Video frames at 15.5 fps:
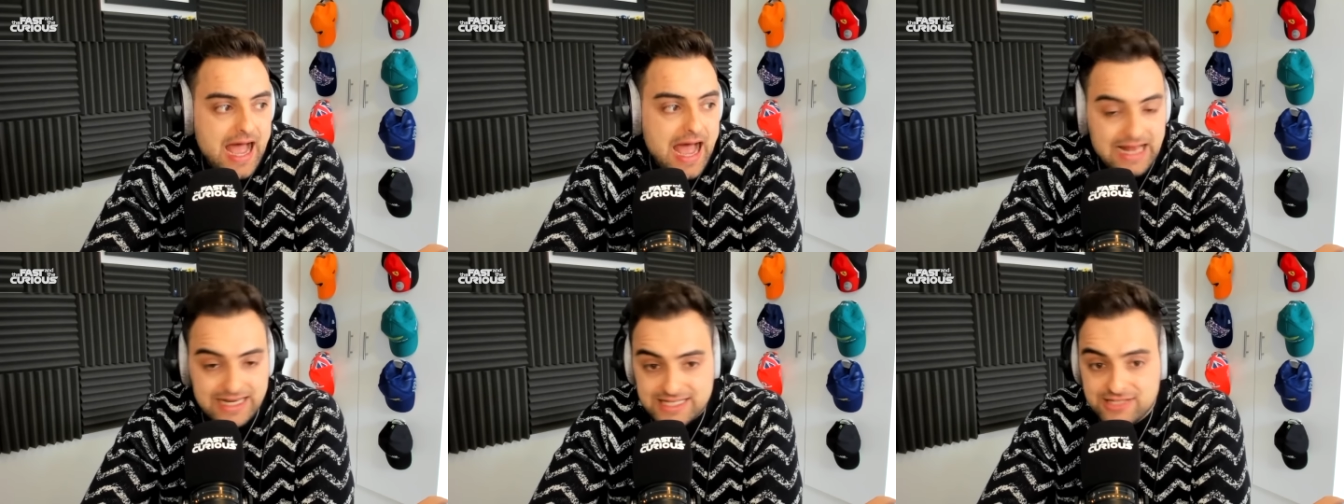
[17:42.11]

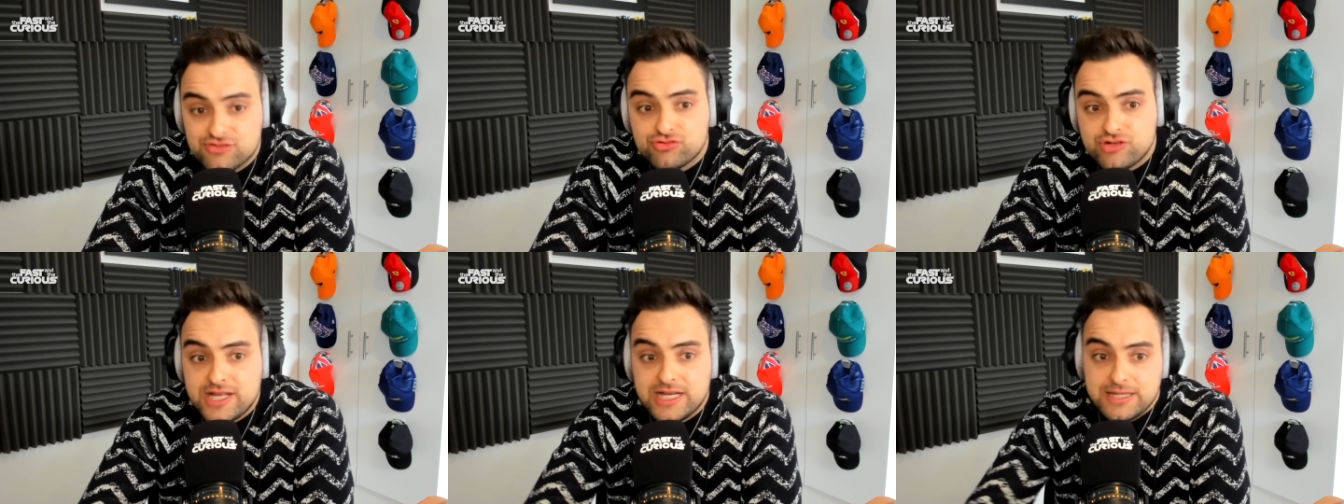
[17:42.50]
And he's
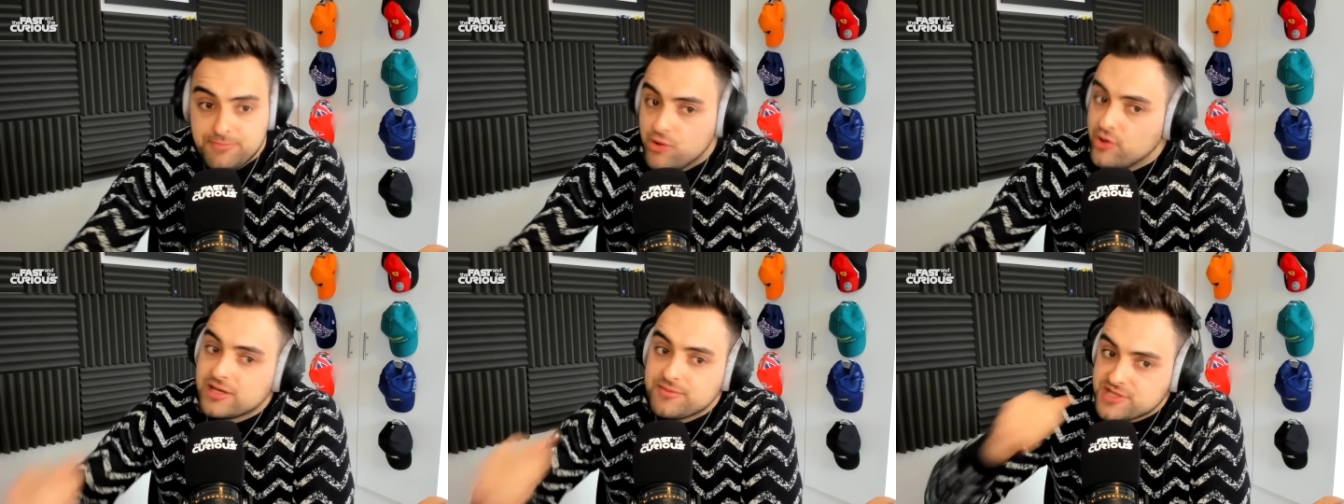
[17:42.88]
really
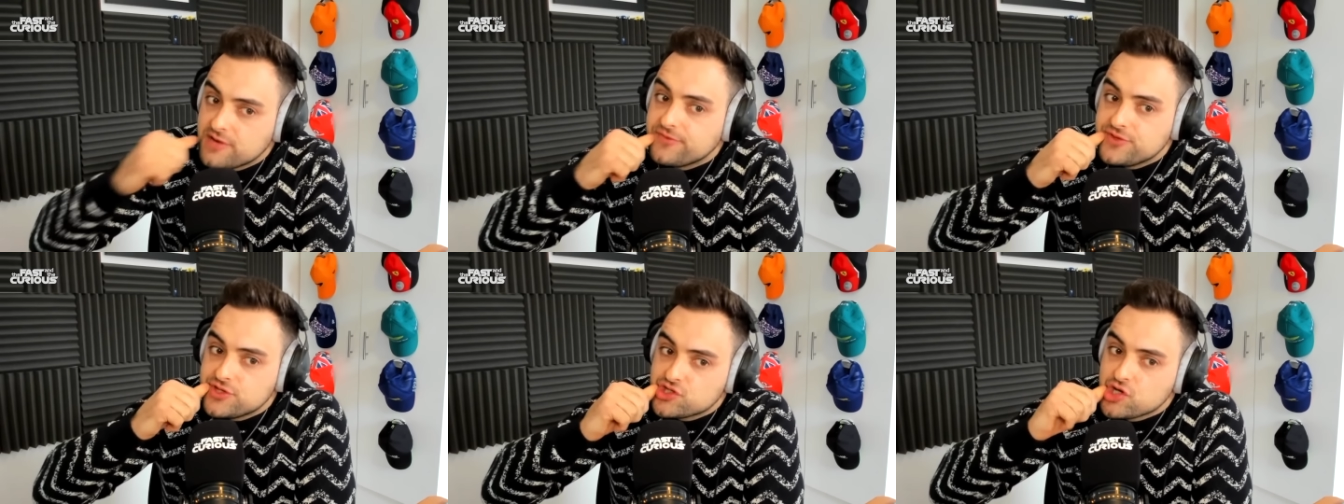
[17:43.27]
putting
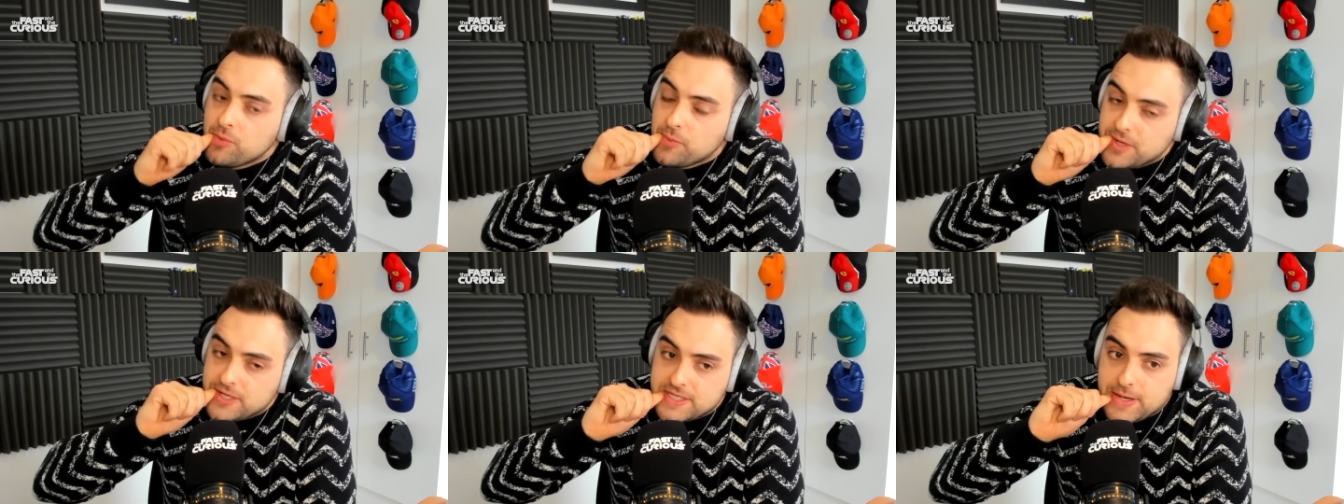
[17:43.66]
himself in the
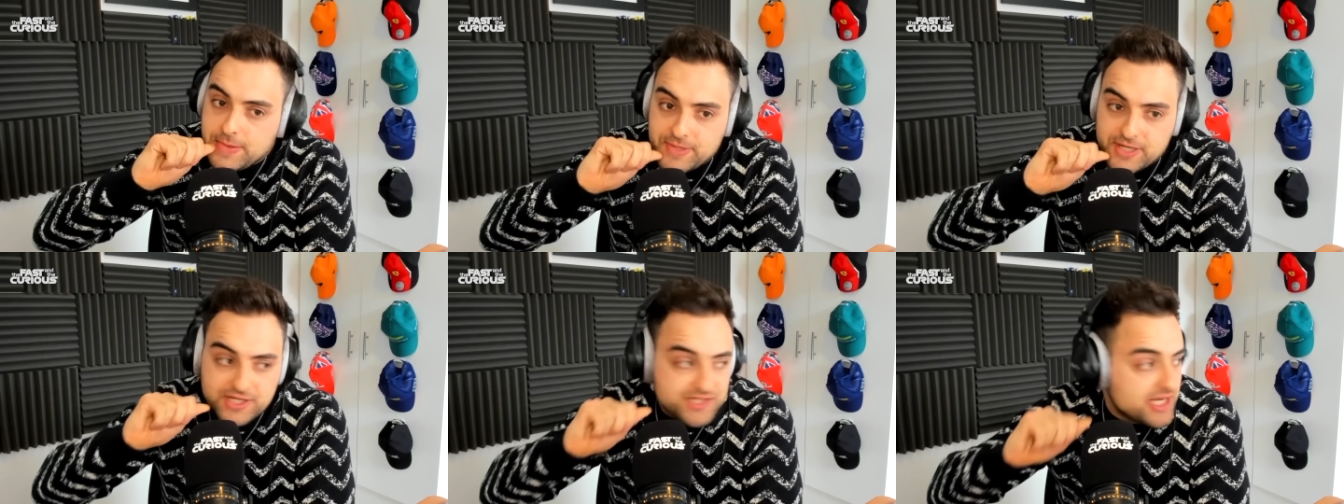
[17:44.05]
shop window
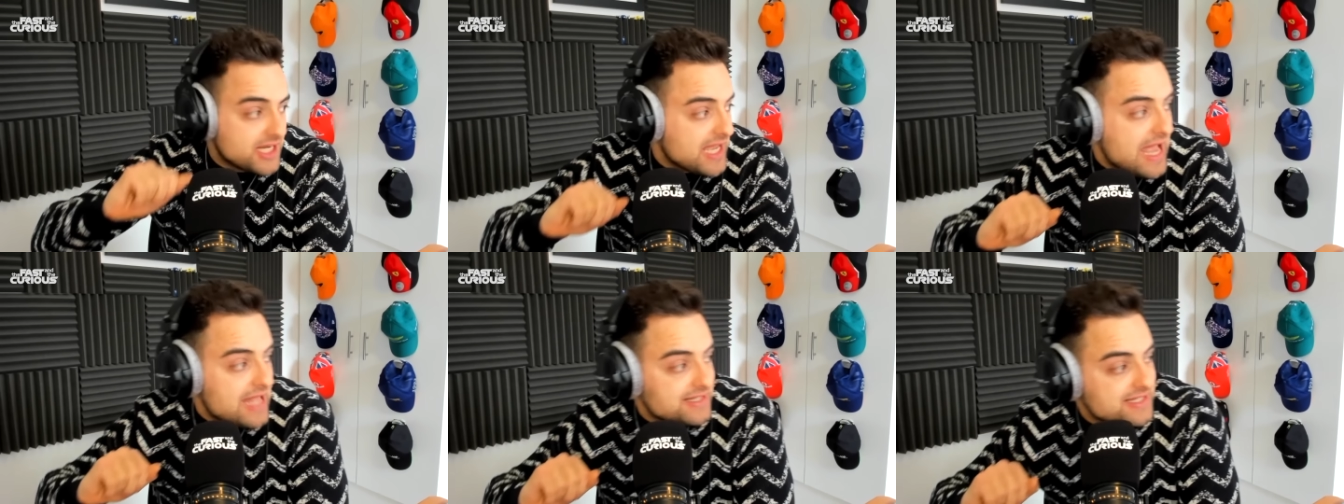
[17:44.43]
because,
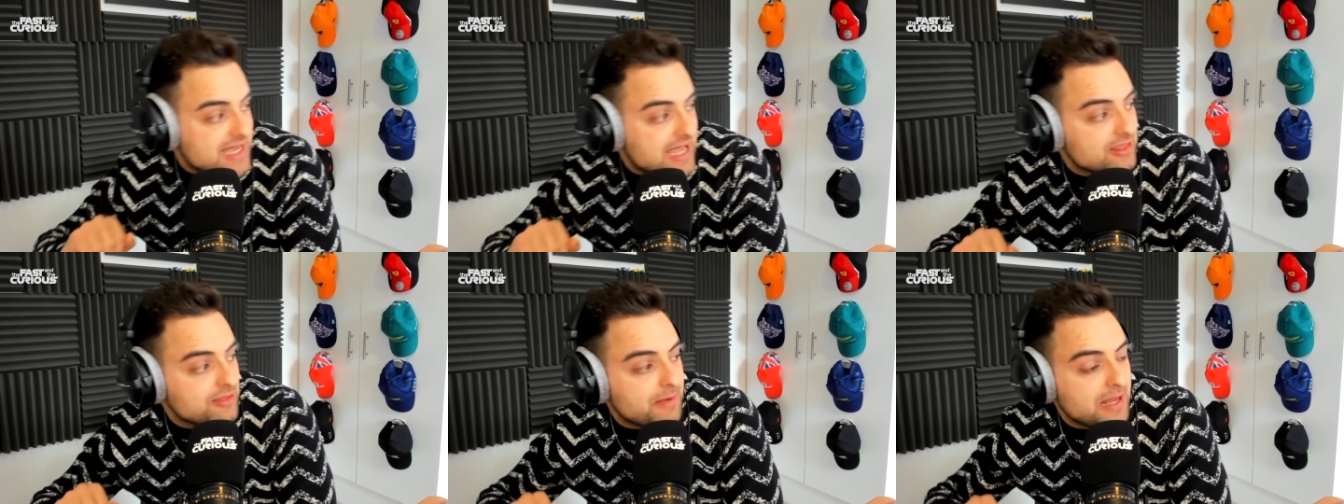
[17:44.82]
again,
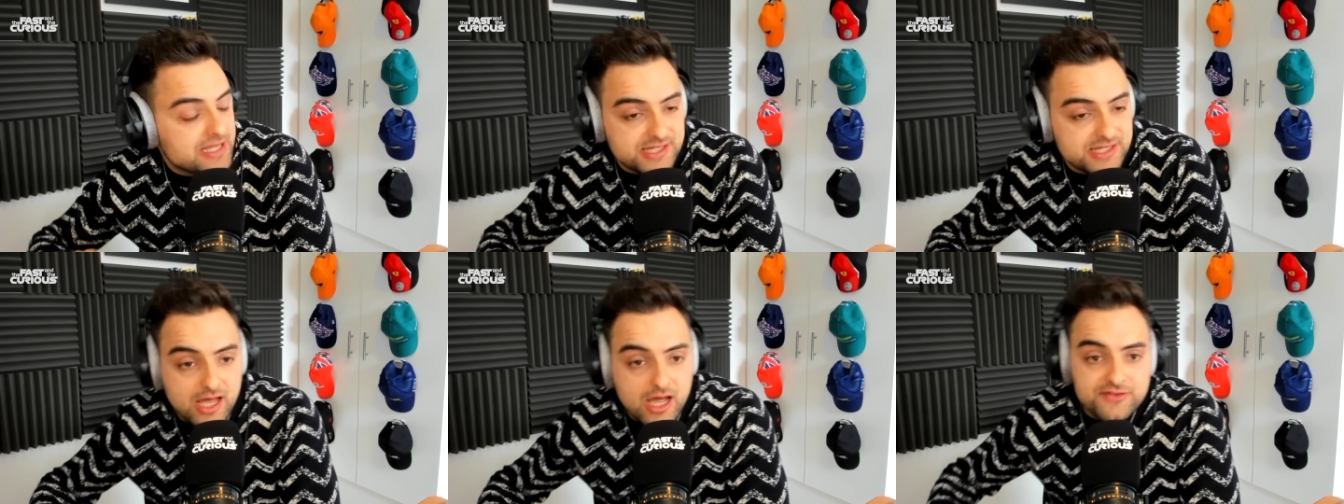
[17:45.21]
10th place today.